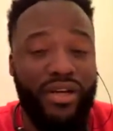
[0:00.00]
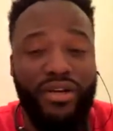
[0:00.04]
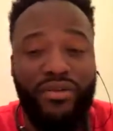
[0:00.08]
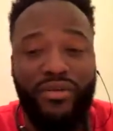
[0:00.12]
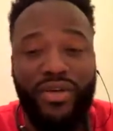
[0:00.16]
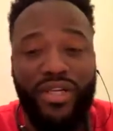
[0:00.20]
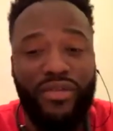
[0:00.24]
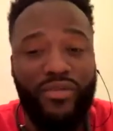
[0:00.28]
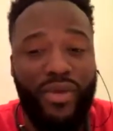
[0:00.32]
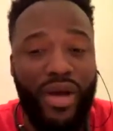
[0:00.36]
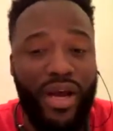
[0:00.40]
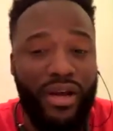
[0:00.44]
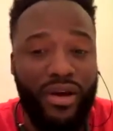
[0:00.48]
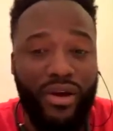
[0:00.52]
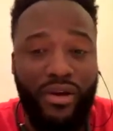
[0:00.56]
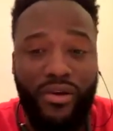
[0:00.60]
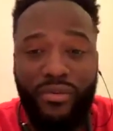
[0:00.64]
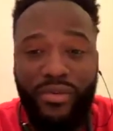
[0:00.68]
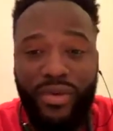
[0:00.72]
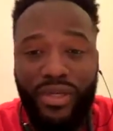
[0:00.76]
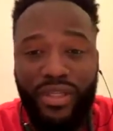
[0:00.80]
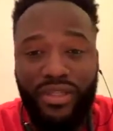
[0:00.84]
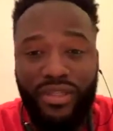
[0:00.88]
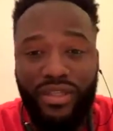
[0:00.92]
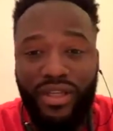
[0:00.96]
Mike D'Antoni, the reason
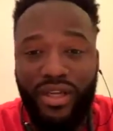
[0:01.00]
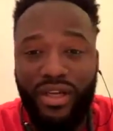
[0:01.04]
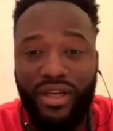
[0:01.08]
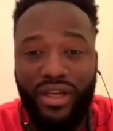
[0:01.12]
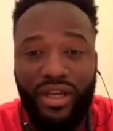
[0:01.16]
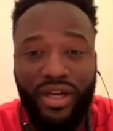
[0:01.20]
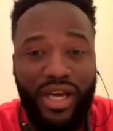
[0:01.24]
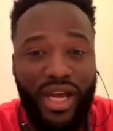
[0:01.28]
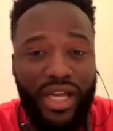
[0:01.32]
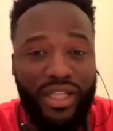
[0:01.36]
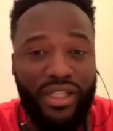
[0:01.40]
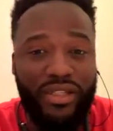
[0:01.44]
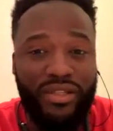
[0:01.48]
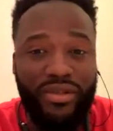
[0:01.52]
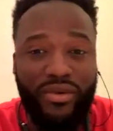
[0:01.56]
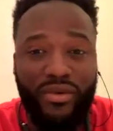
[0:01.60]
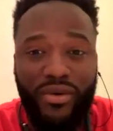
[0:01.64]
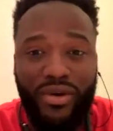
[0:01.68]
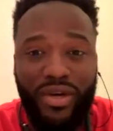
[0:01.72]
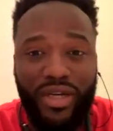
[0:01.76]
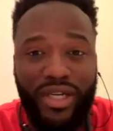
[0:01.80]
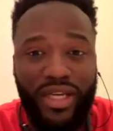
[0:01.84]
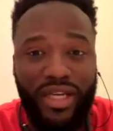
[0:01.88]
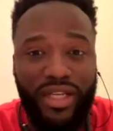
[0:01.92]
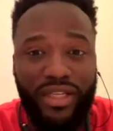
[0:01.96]
why Kobe got
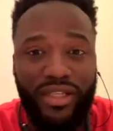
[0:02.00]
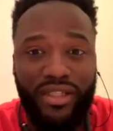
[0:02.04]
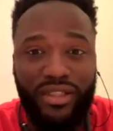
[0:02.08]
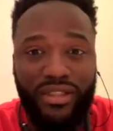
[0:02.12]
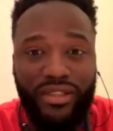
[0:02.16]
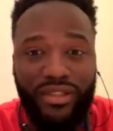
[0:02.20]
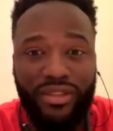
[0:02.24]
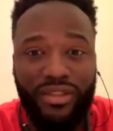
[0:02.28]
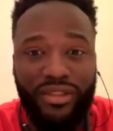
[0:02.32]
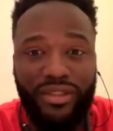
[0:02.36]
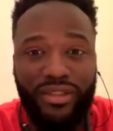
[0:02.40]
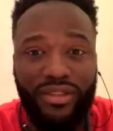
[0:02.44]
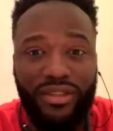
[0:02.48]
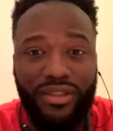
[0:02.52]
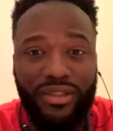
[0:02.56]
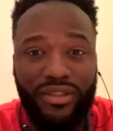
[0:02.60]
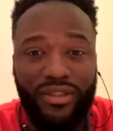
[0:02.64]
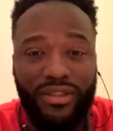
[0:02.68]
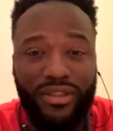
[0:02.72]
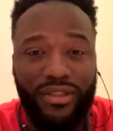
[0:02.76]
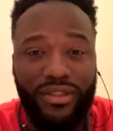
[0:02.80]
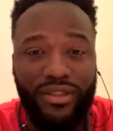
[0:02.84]
the torn Achilles.